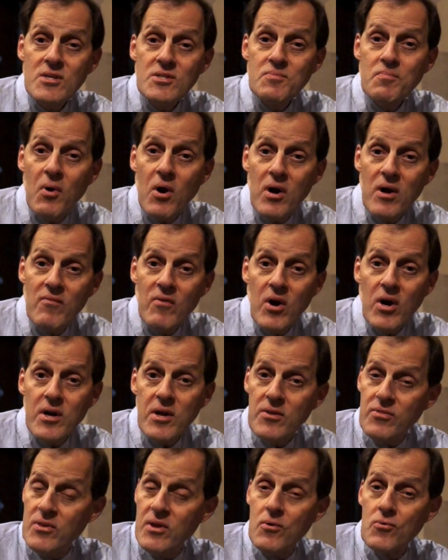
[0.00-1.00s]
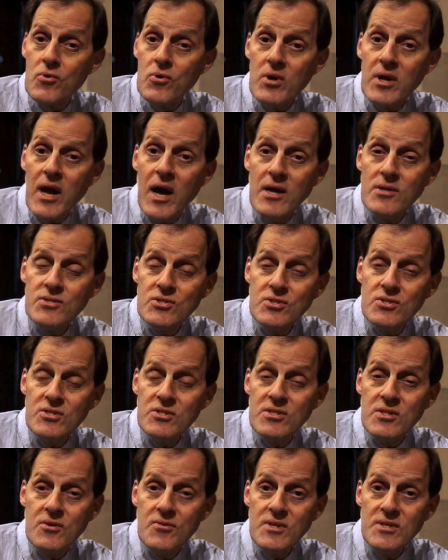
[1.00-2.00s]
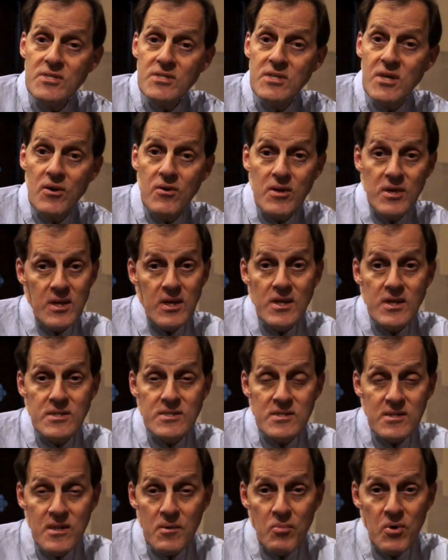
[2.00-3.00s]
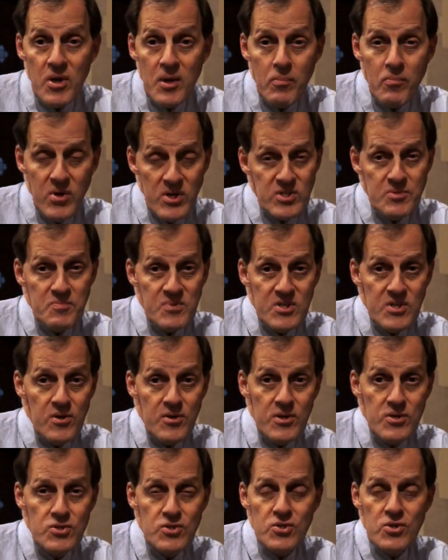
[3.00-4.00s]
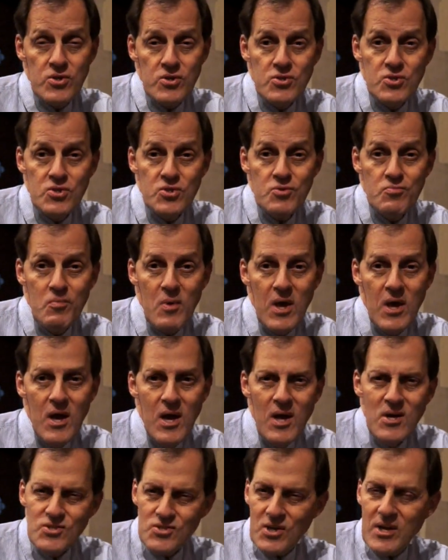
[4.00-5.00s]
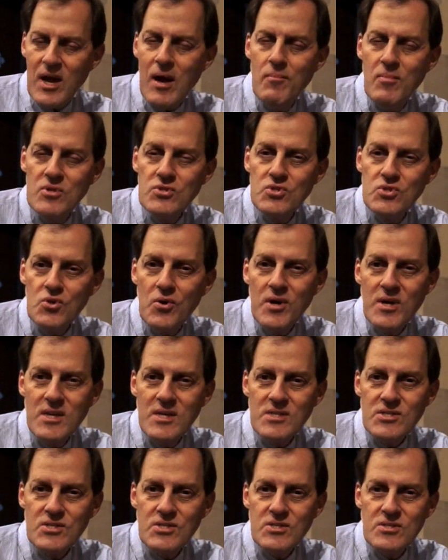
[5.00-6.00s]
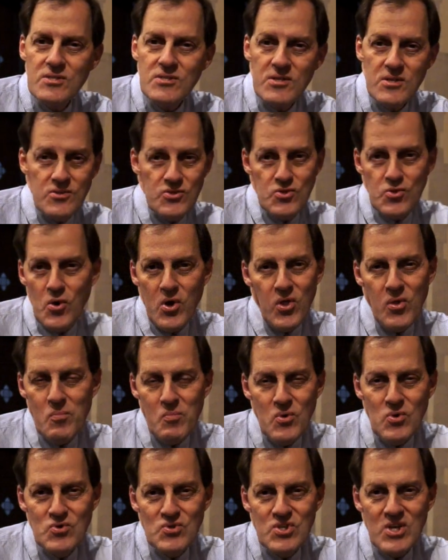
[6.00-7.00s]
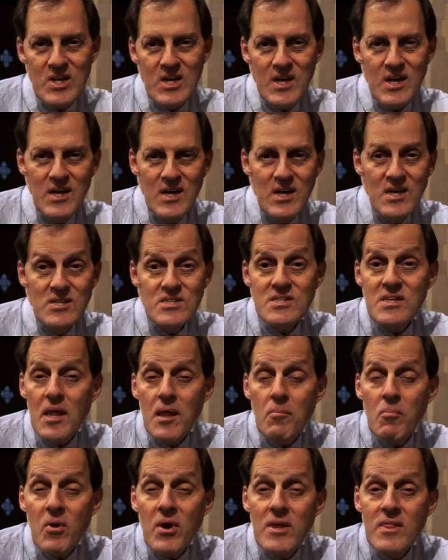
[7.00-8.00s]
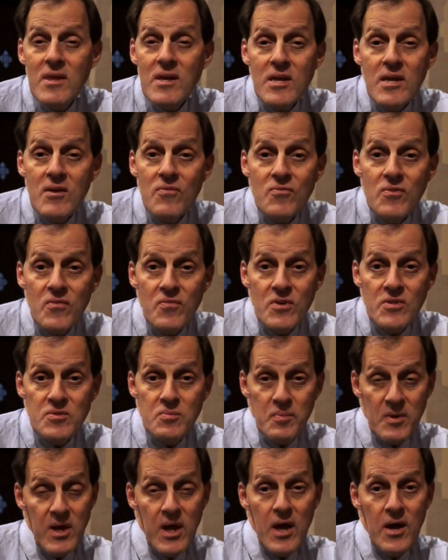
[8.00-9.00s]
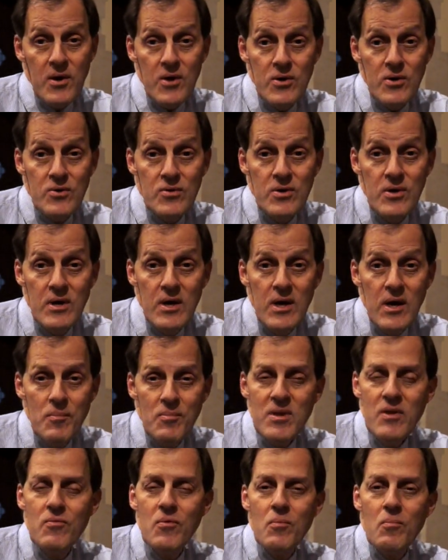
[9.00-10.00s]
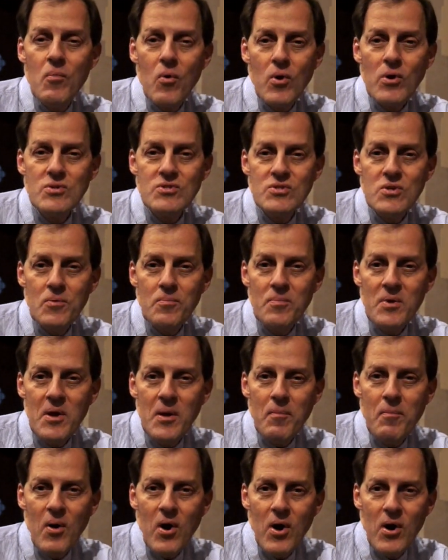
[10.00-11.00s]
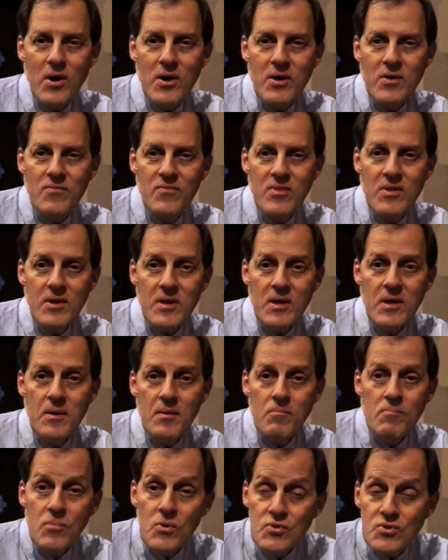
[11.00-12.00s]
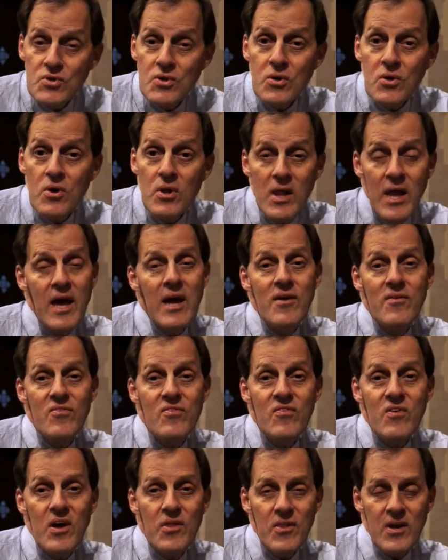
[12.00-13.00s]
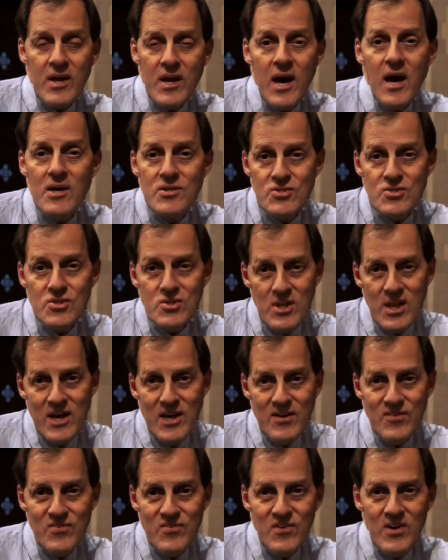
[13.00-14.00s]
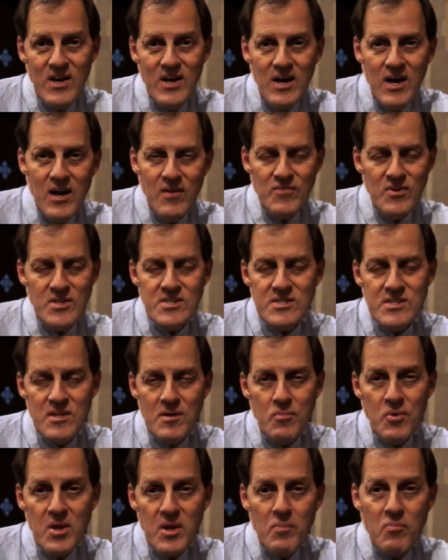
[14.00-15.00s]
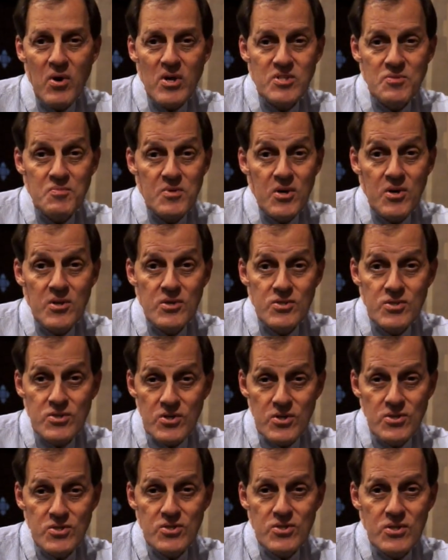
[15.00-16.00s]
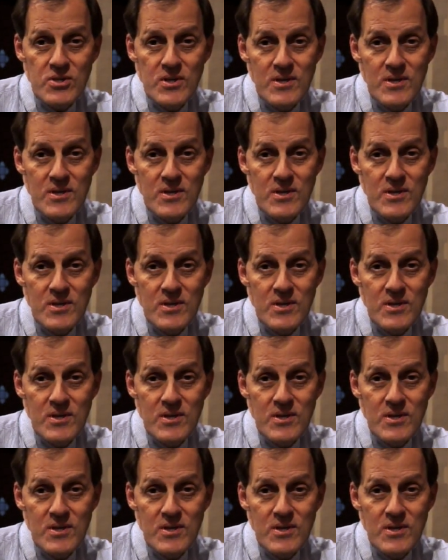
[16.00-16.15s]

as part of our Cathedral Concert Series here at East Liberty Presbyterian Church. So come and join us, enjoy the music, celebrate the gift of this piano, but even more so be a part of the musical life and the concert life of East Liberty Presbyterian Church.